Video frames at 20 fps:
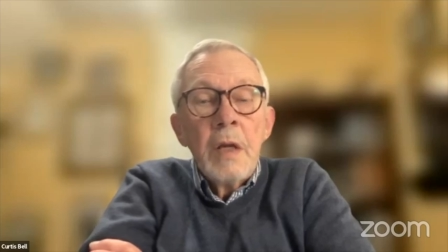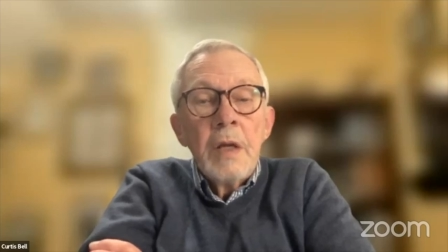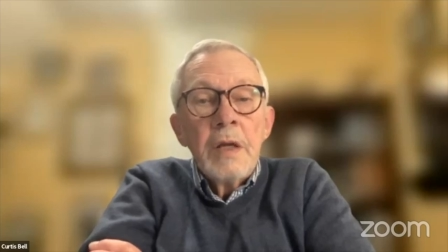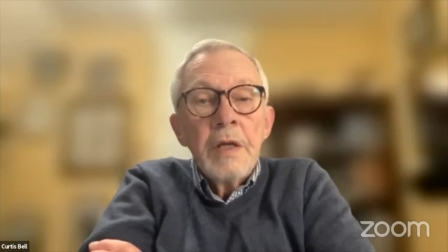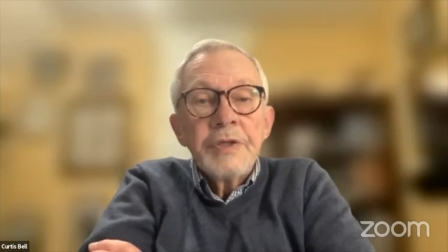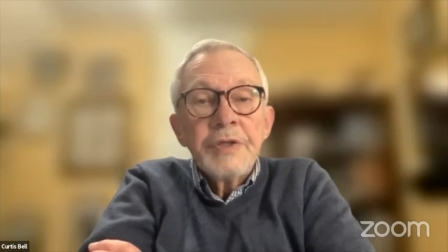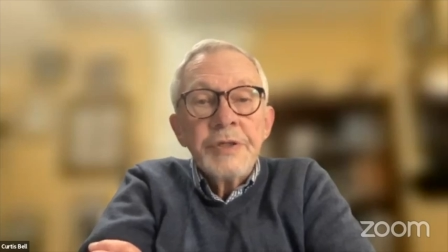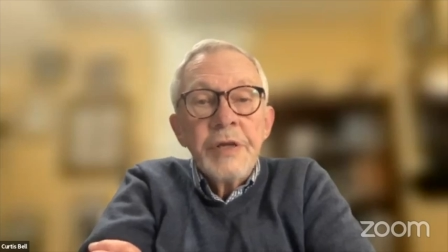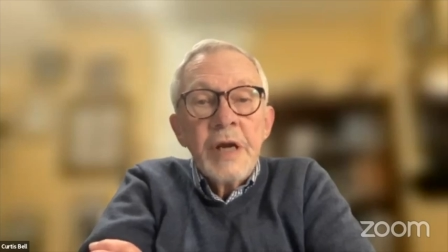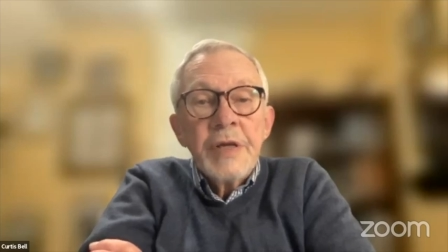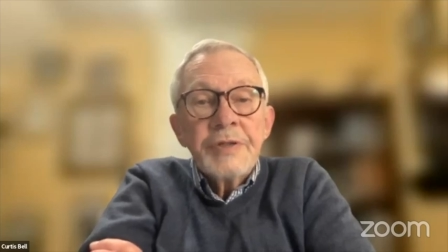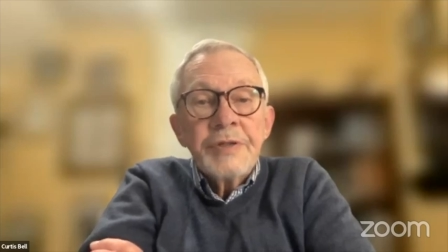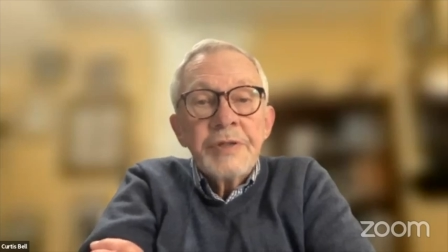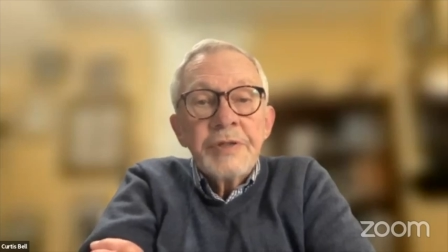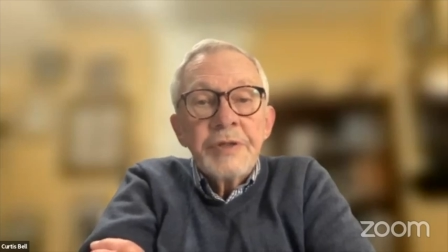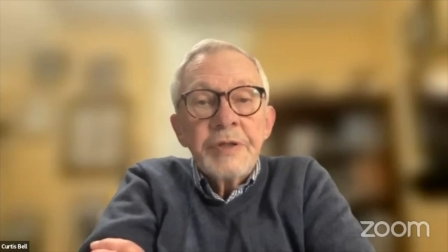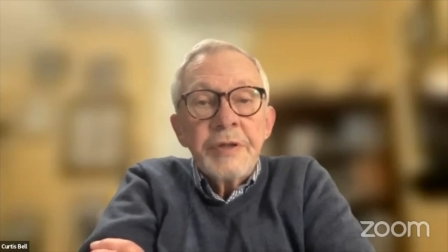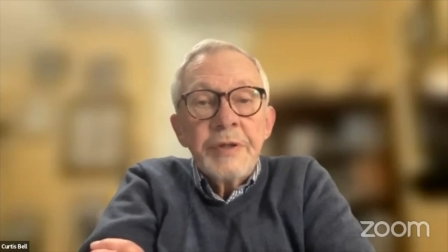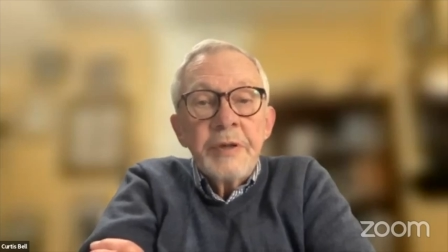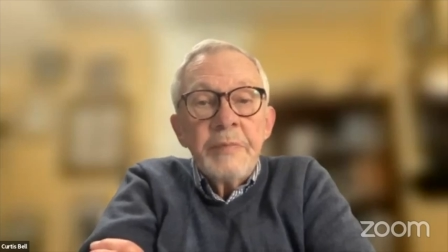It's not
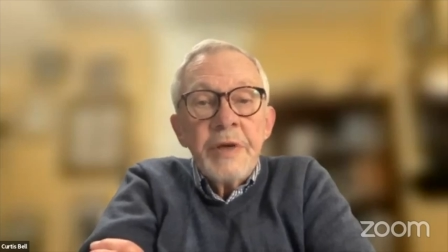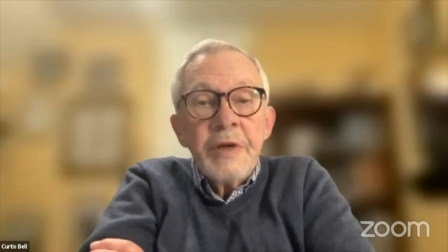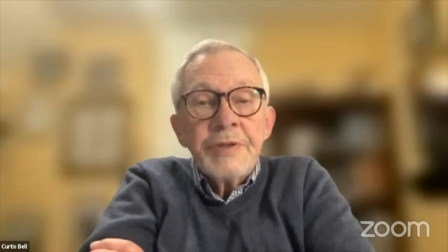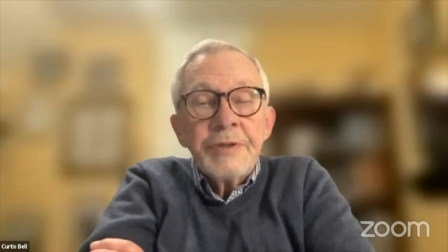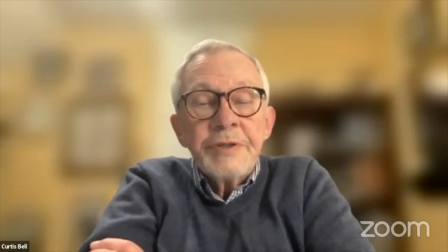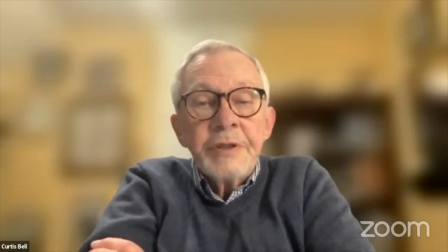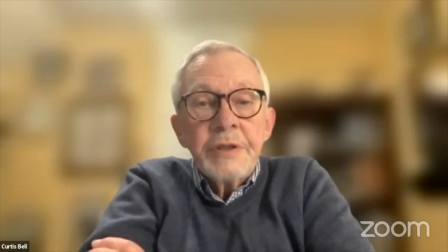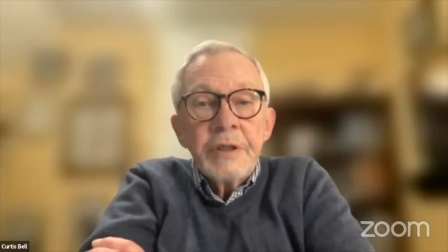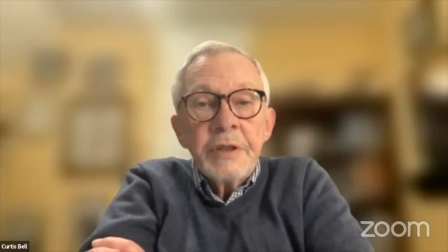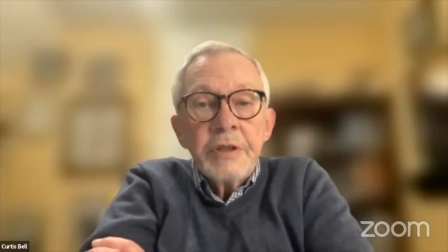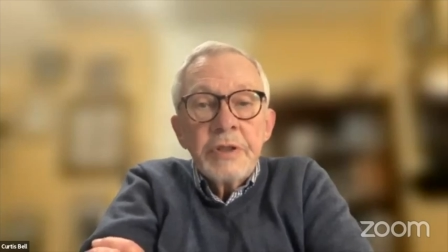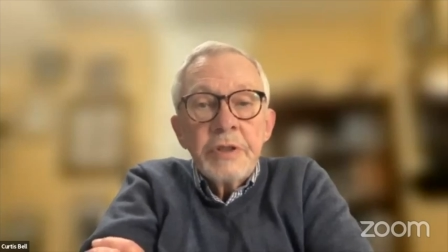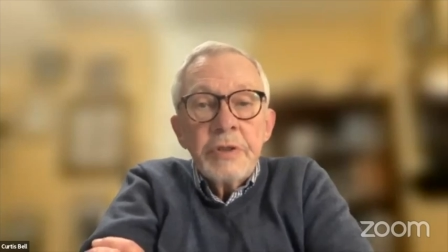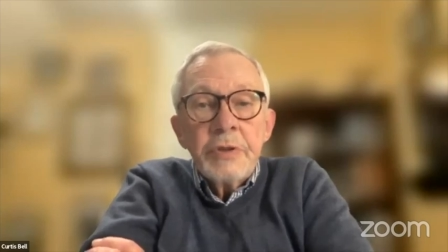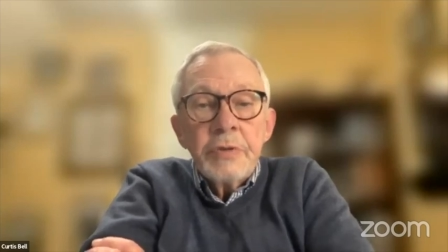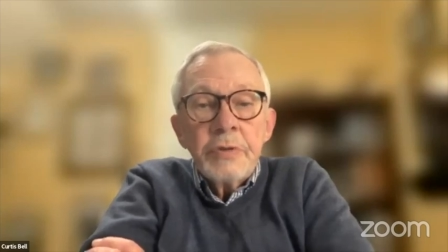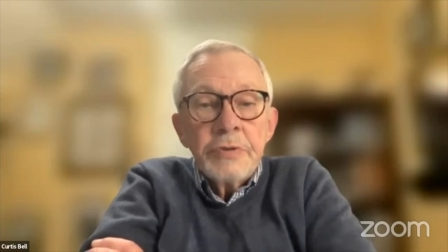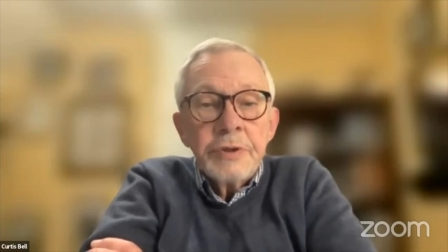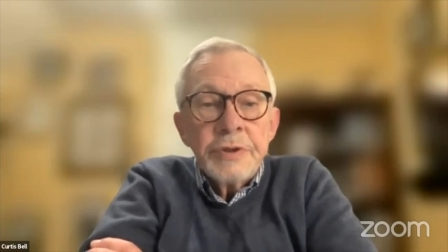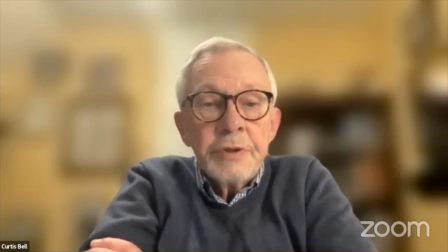that the domestic
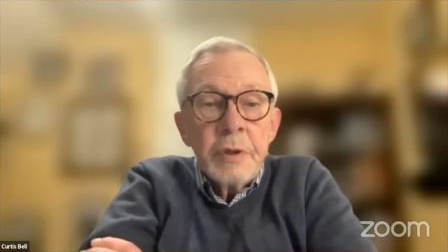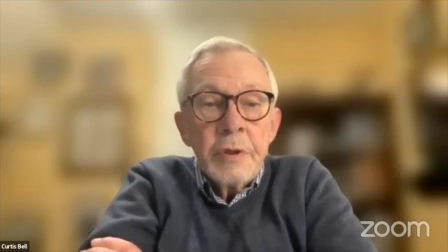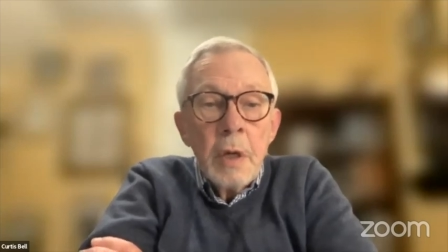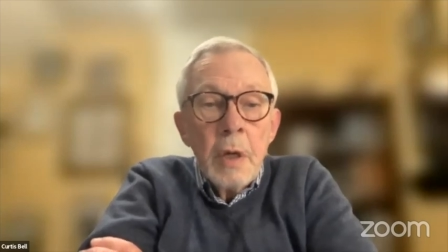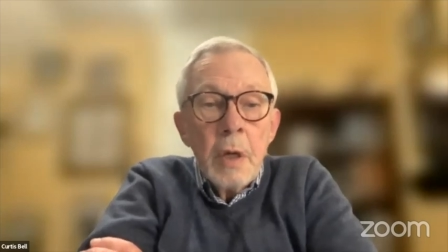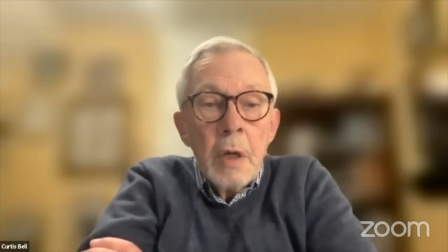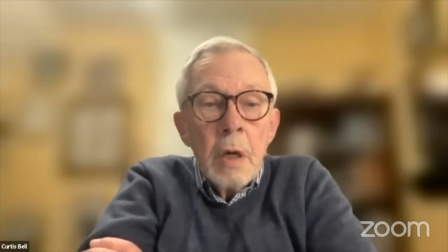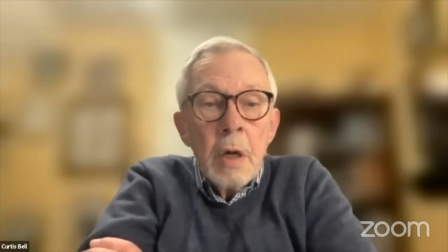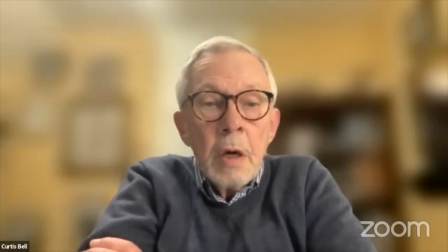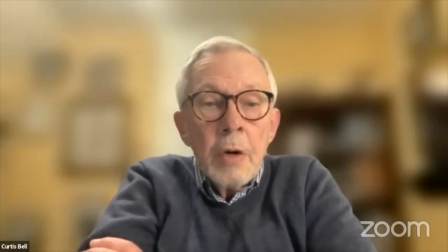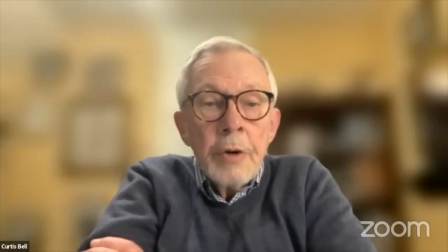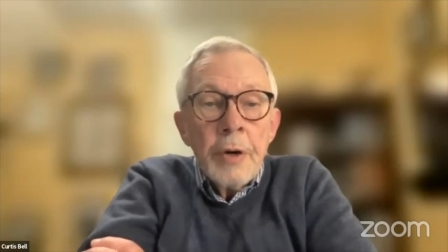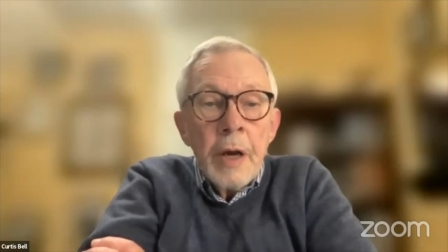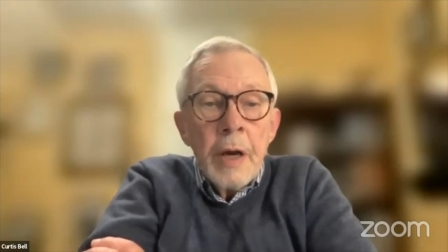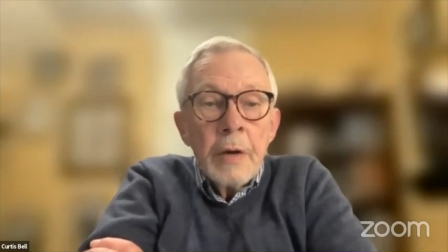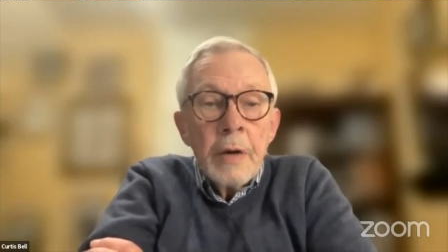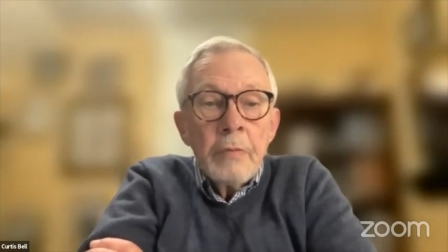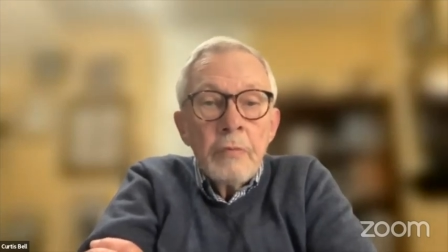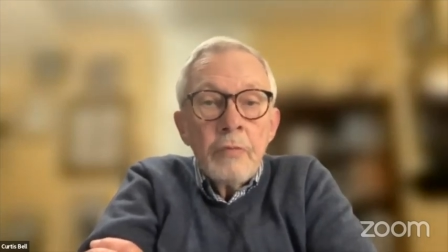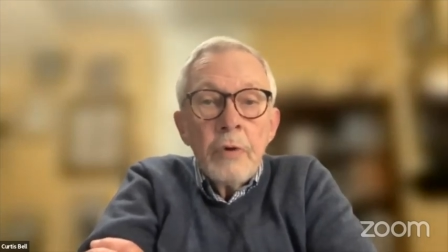issues are
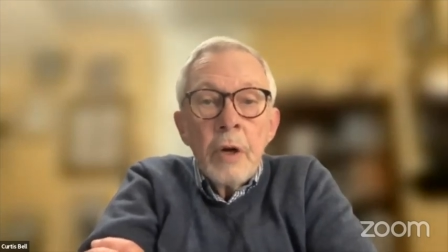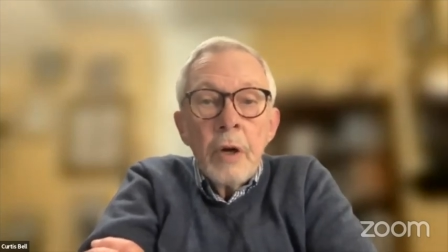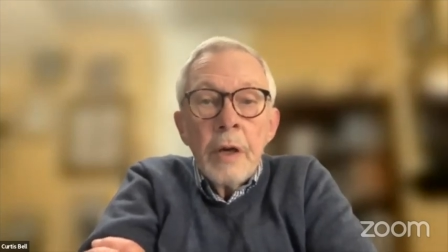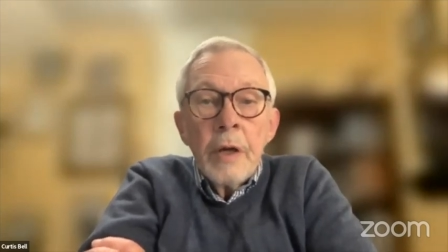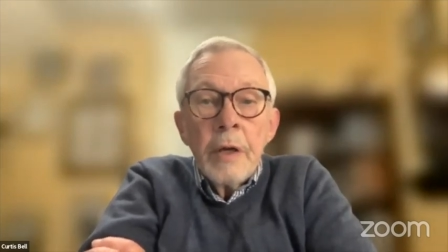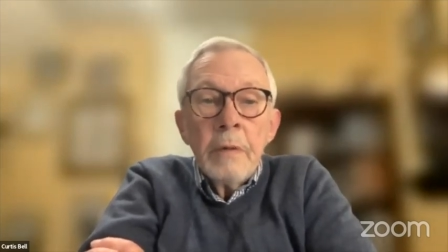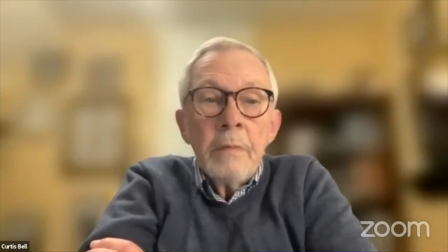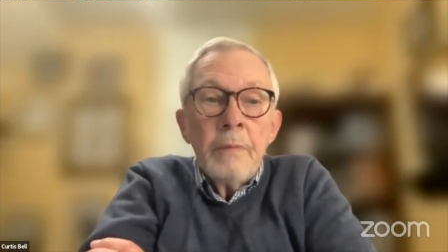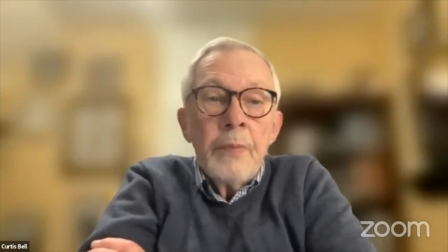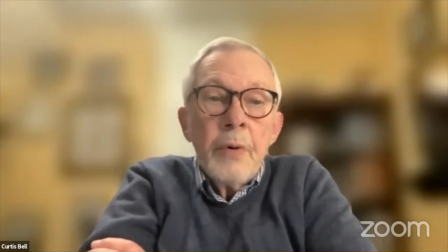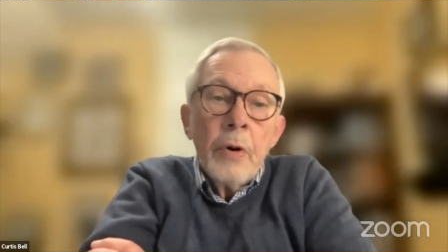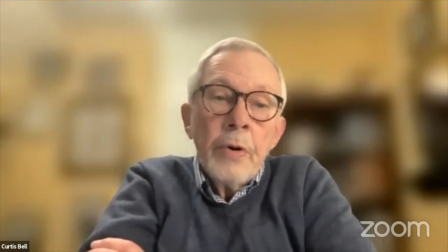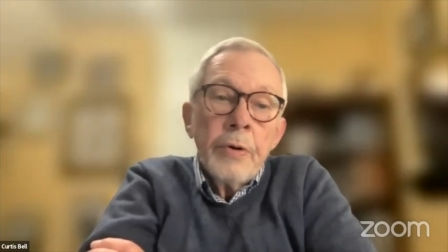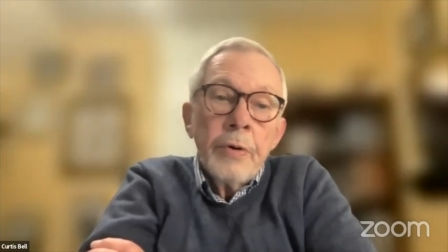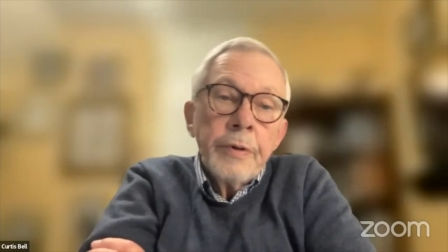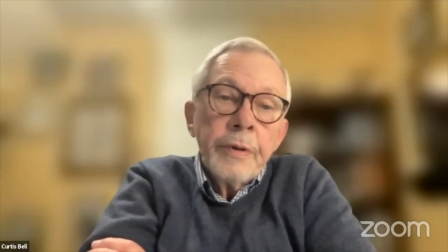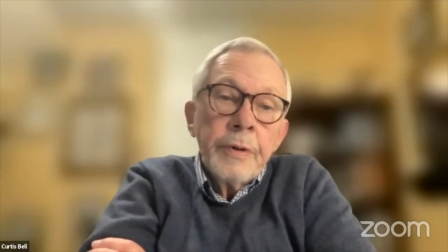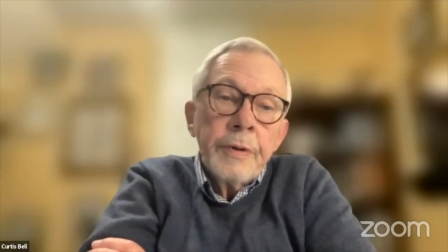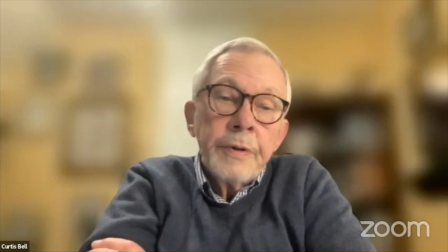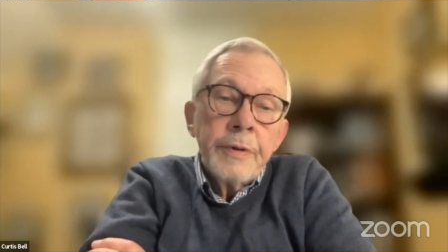not really
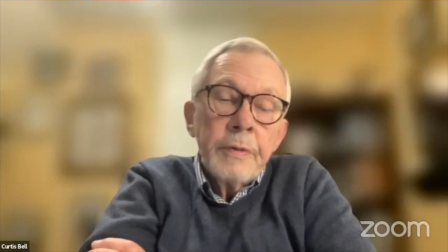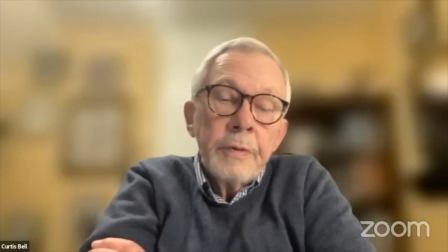important.